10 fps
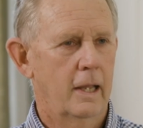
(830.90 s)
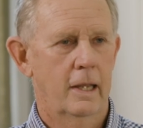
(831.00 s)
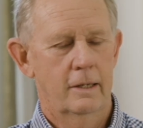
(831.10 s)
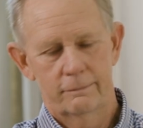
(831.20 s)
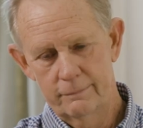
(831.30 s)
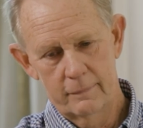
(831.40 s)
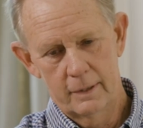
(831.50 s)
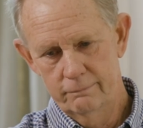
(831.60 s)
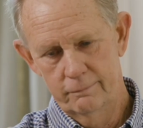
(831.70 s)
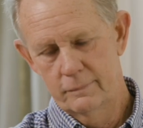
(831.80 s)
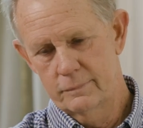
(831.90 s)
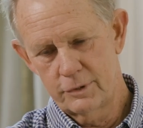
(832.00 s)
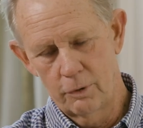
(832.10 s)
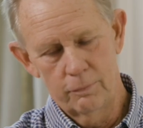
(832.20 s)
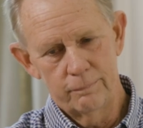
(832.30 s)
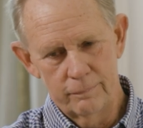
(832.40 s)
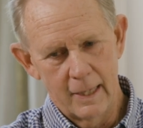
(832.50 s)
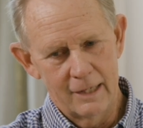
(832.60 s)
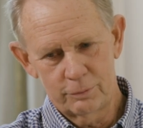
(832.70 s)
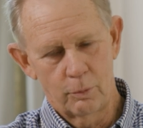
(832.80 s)
And so
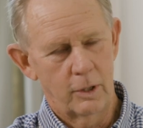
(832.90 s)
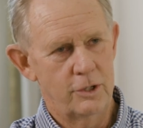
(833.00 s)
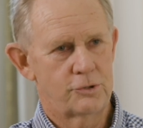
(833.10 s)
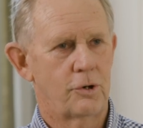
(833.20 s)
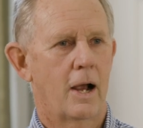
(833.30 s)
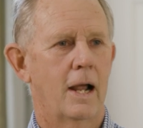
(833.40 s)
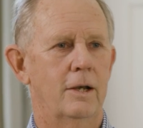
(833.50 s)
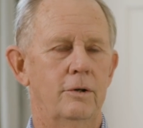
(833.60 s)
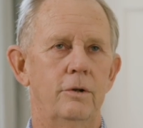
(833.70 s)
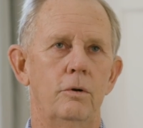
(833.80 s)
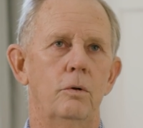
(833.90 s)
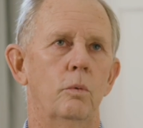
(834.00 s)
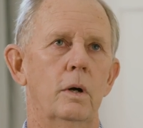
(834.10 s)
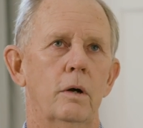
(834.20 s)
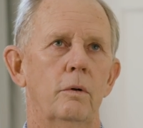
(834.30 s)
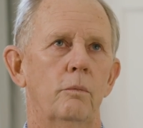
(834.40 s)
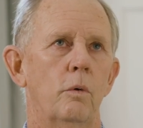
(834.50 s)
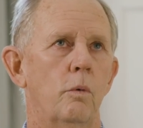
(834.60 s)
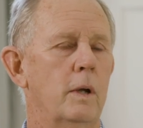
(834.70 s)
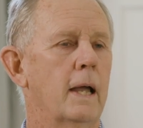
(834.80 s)
that's what he's trying to do. Well,
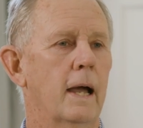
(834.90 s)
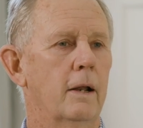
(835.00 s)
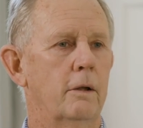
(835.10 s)
when we got